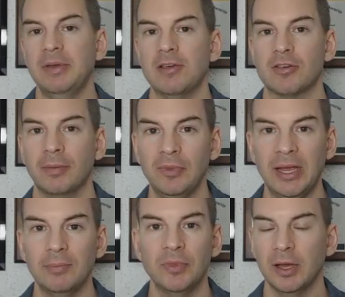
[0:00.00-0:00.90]
IP
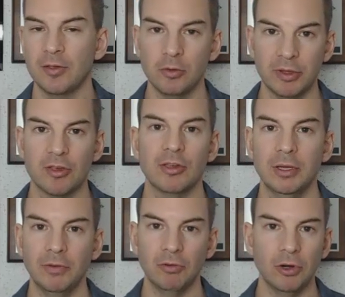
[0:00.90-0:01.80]
subnet, as you would
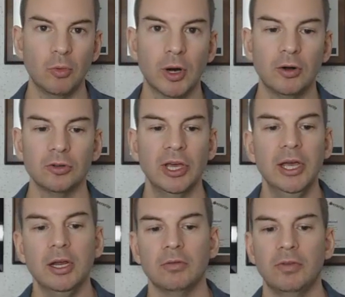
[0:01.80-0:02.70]
see in the real world.
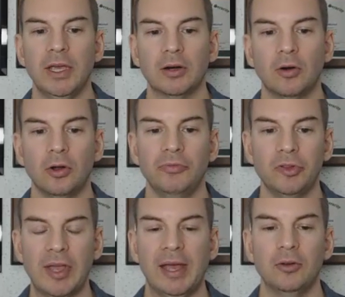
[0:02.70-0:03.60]
They're
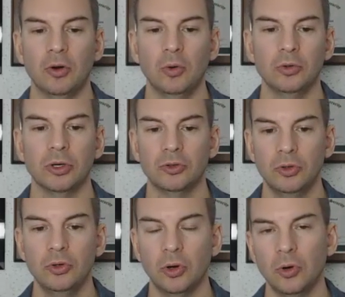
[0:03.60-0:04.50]
on the
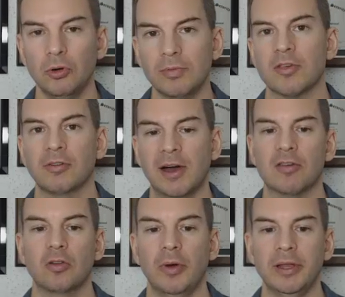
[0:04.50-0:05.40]
10.0.2.0
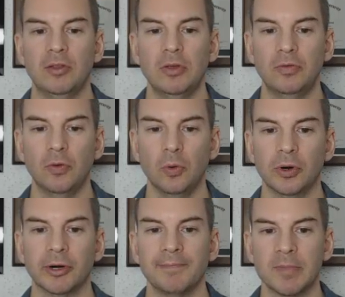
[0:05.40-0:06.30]
slash
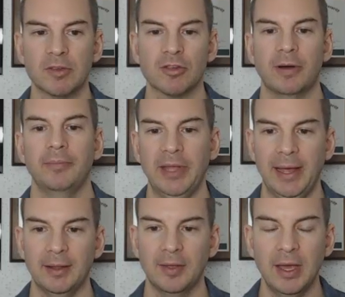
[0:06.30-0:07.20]
24
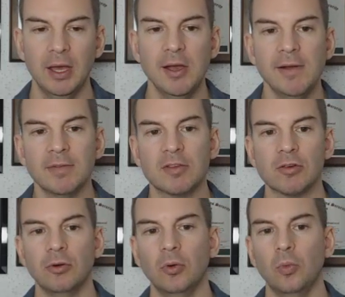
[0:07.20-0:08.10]
subnet.
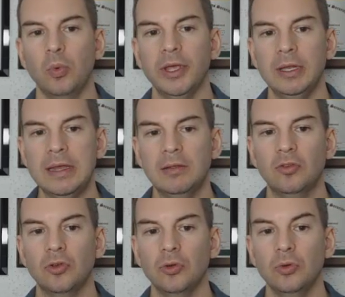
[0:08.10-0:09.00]
So we
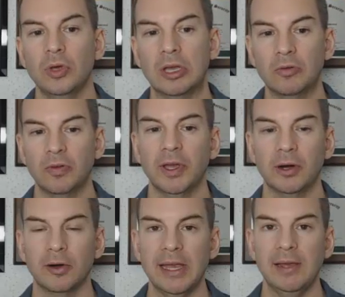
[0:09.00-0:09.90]
need to
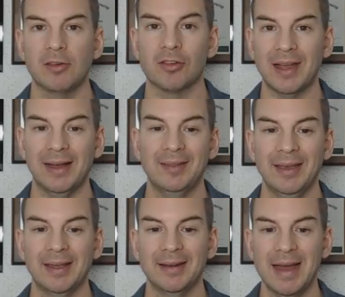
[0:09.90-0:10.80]
configure a
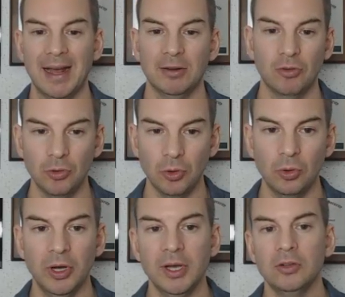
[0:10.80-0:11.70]
static NAT
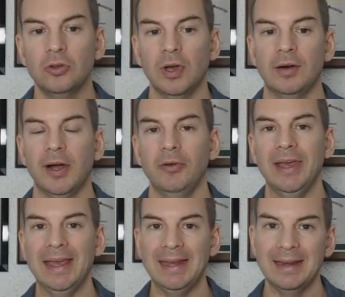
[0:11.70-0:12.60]
rule to
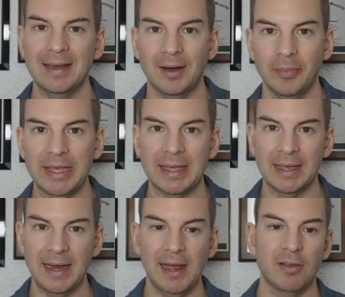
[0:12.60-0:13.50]
allow incoming
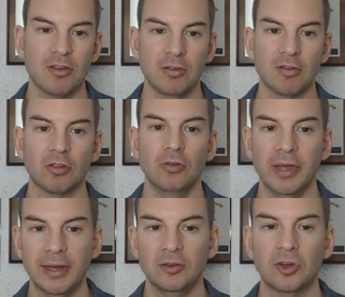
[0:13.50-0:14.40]
connections
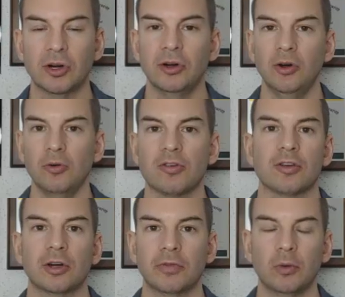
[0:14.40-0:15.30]
to internal
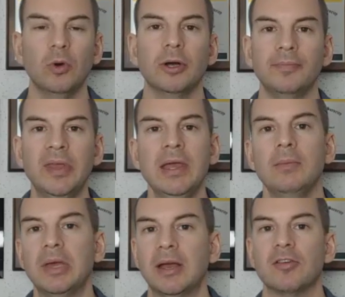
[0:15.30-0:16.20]
server one
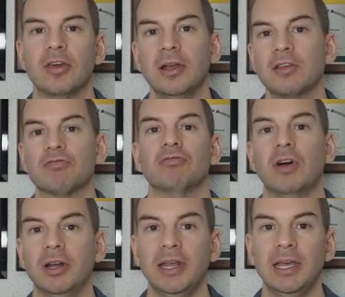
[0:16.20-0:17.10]
because it's
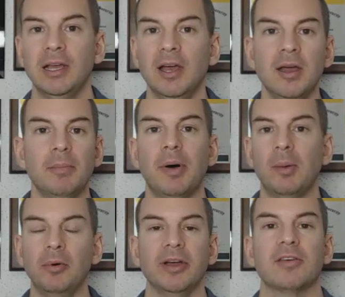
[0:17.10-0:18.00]
running
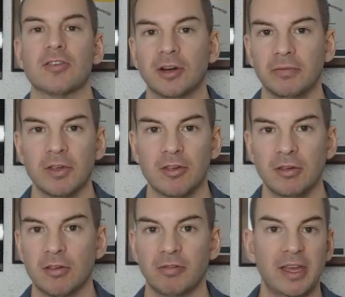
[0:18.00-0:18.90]
public
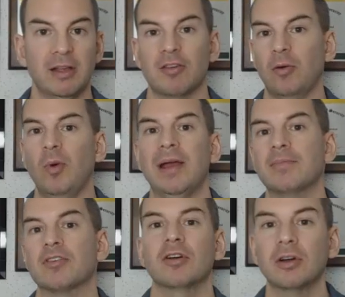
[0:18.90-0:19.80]
services. Like it's a
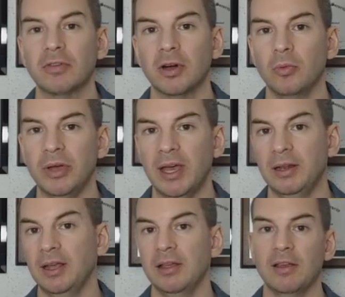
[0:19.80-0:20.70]
web server
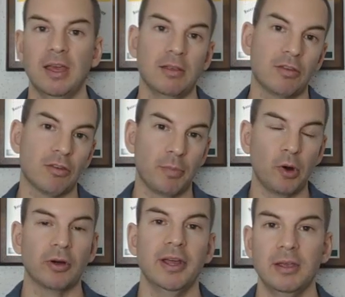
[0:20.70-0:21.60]
and it's
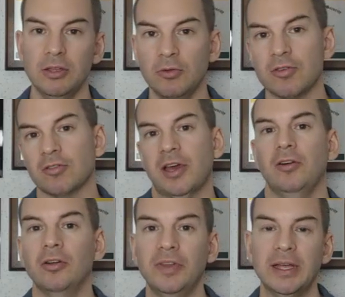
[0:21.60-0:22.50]
supporting users
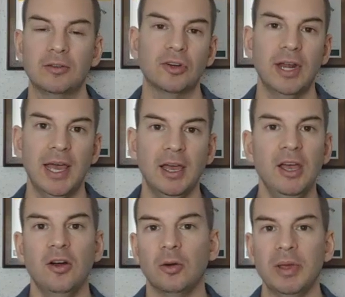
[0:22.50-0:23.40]
out on the
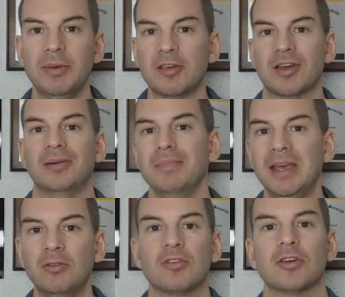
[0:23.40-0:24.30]
internet, or maybe it's our
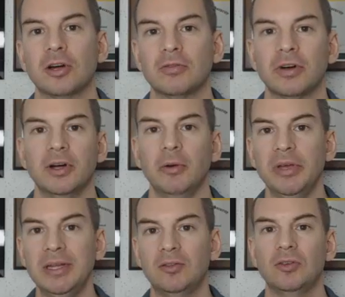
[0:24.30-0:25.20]
mail server
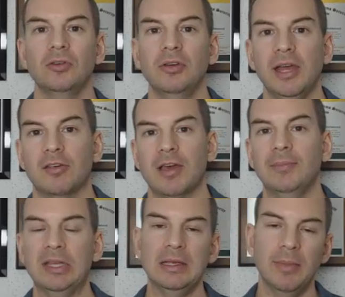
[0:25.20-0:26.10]
and we need to
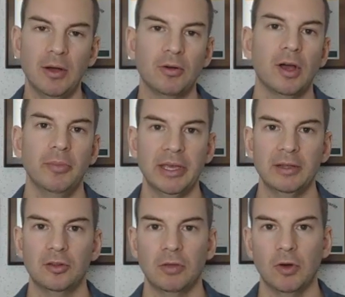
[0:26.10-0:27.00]
accept email
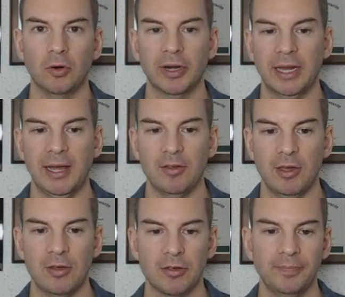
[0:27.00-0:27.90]
coming into the
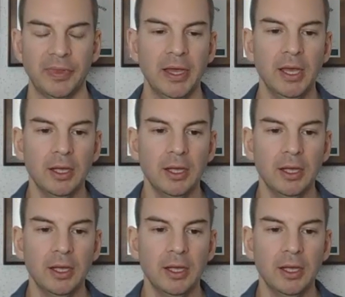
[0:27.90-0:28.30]
organization.